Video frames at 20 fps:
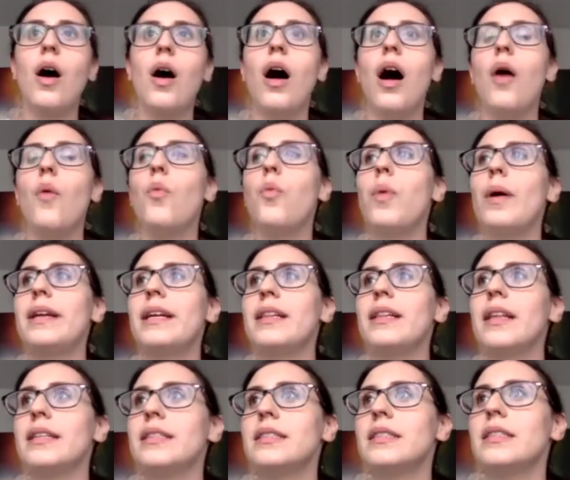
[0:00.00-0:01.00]
What I'd
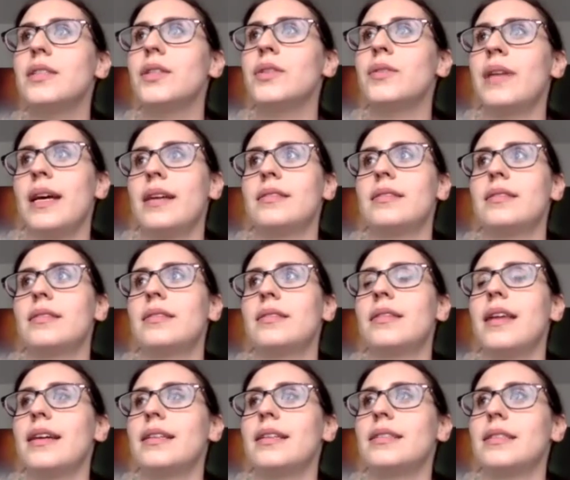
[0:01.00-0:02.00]
like to do
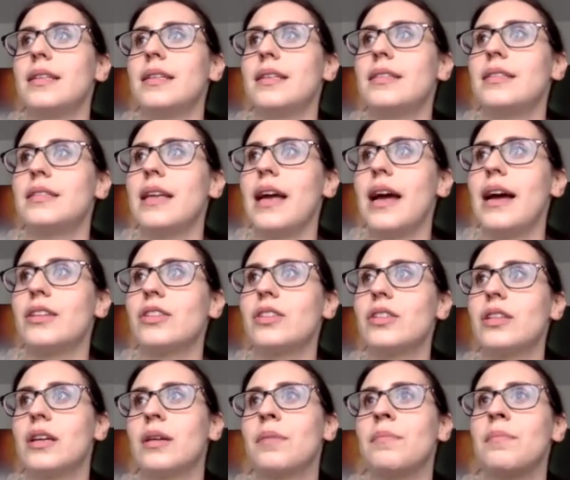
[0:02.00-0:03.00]
next is to
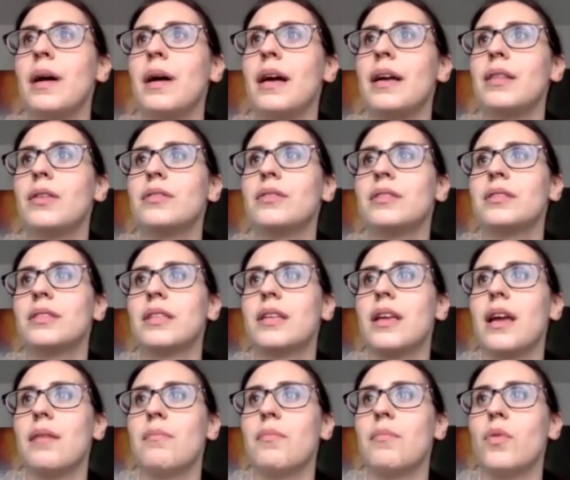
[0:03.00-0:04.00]
actually combine those and to
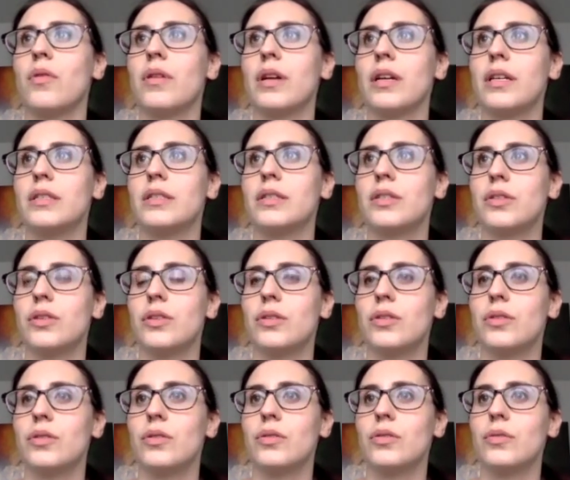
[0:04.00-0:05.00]
get more
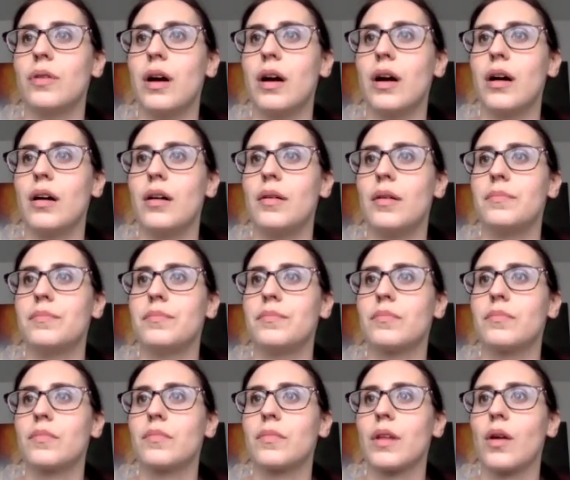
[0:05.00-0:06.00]
into
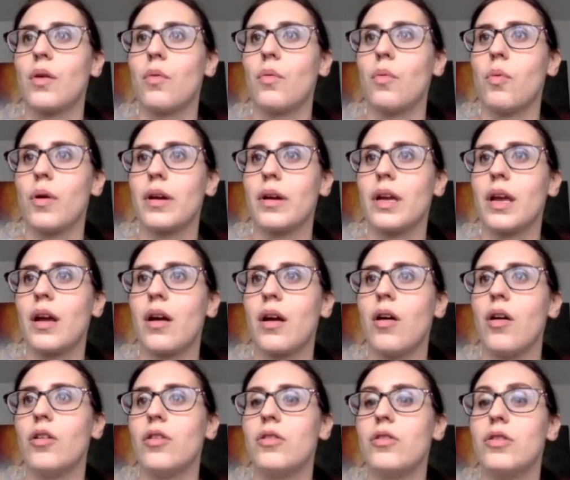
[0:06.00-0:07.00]
working
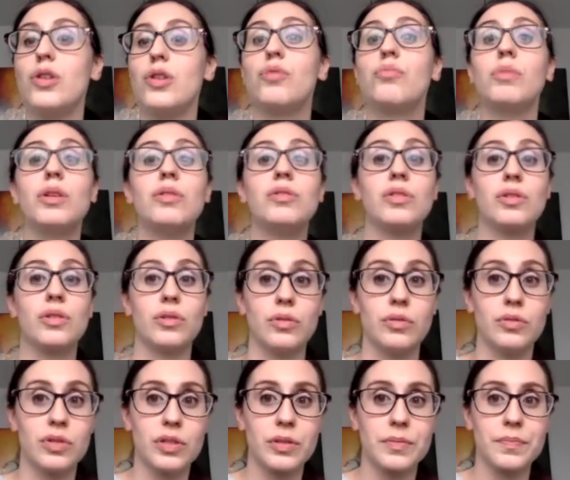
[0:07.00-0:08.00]
on new
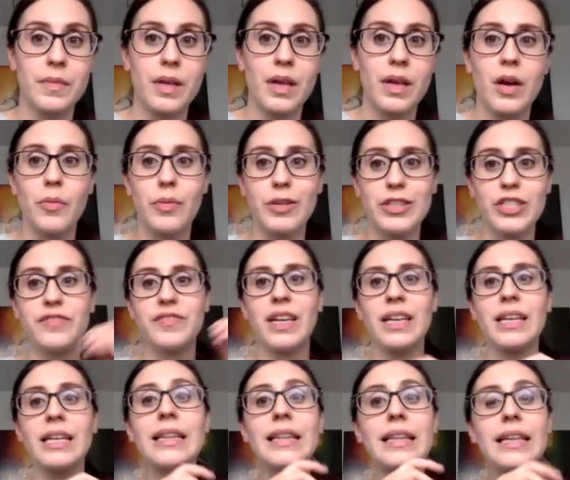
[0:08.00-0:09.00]
musicals, which I've
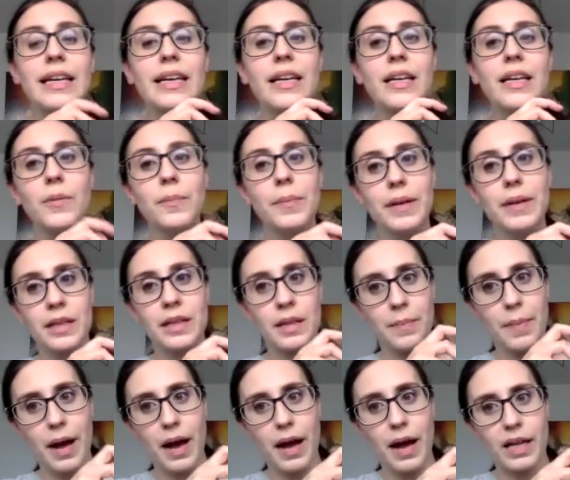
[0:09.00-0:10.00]
done a little bit in the
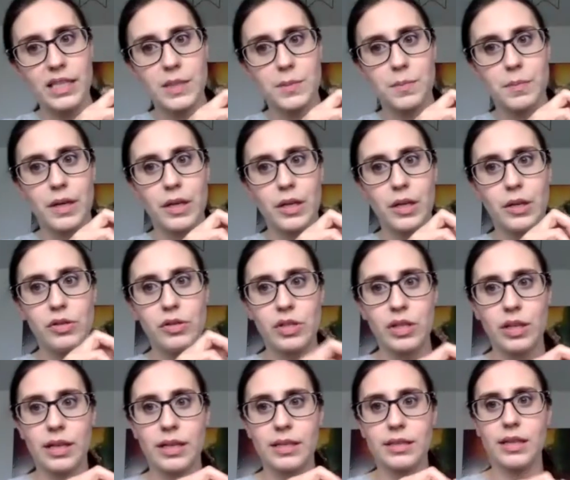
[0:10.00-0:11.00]
past, but
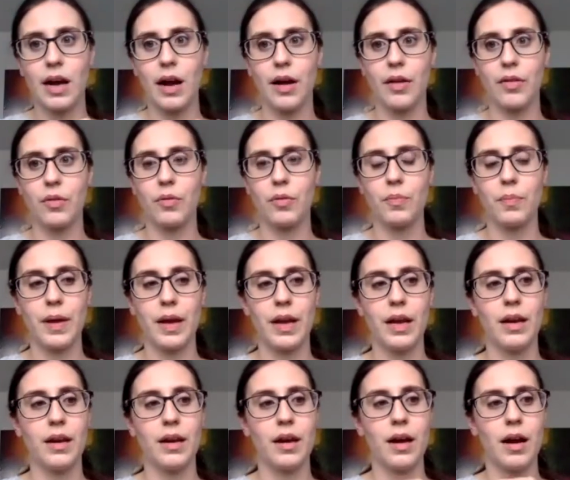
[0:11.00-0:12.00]
usually it's either
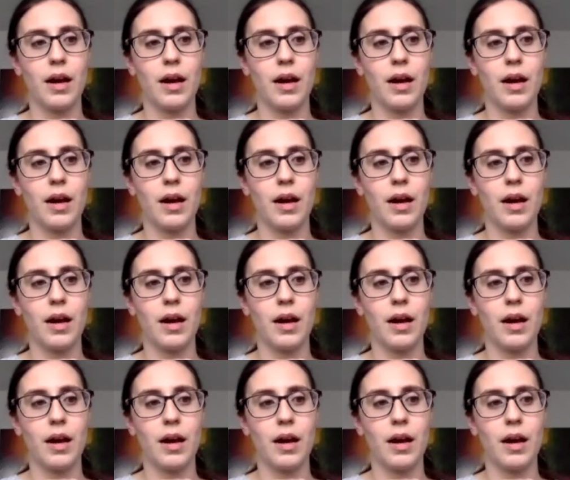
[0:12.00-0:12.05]
been